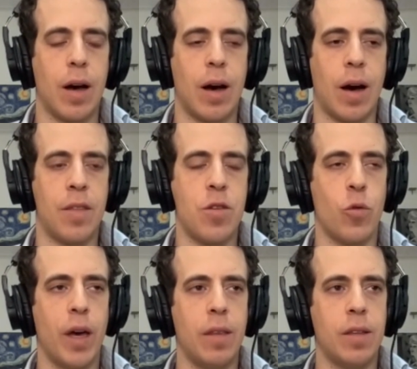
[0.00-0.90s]
The
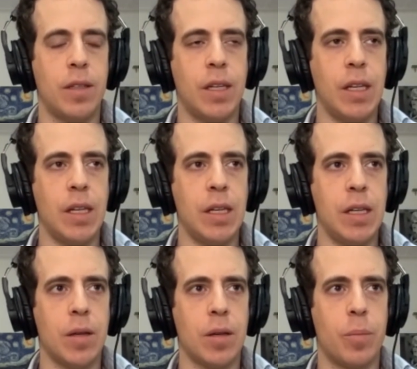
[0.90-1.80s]
way that
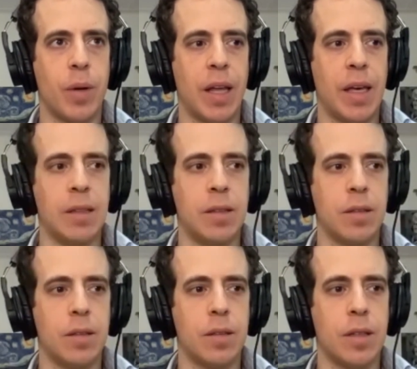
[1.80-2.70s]
he played
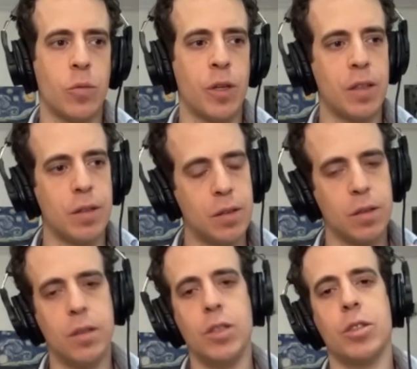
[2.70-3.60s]
within the
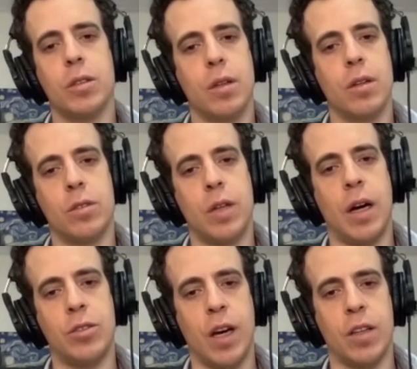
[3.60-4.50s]
traditional
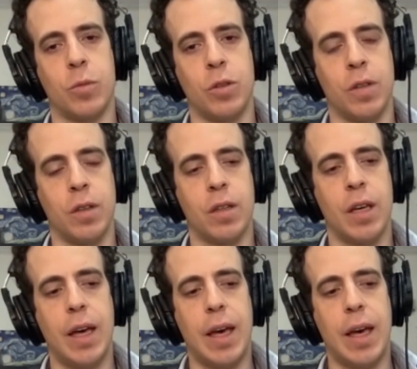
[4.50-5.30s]
jazz music